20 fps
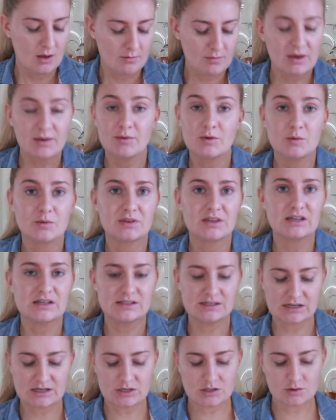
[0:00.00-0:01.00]
maybe with
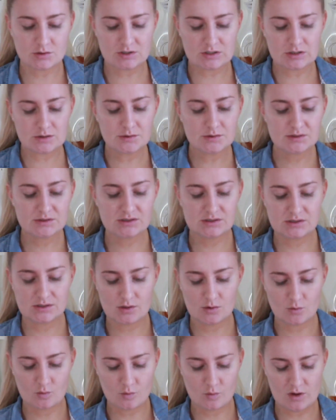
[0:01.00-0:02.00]
continued
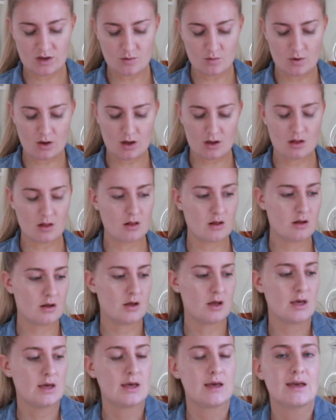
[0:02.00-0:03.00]
use we will
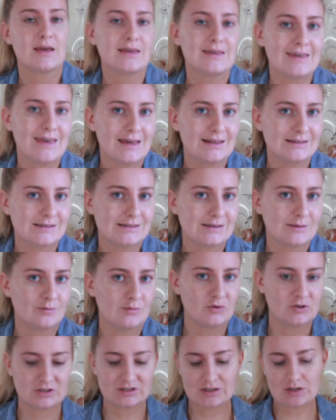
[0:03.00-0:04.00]
get
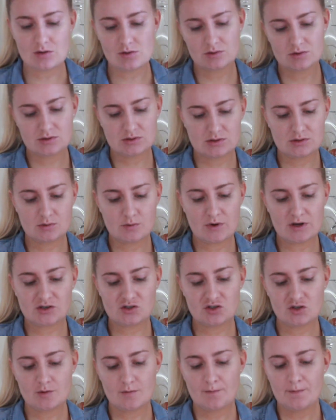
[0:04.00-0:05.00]
some results,
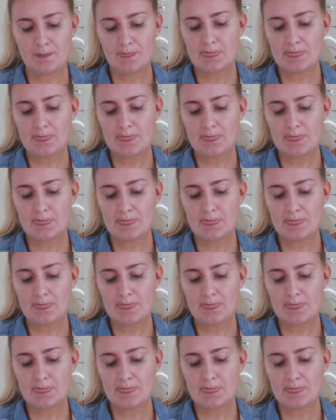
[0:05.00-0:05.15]
which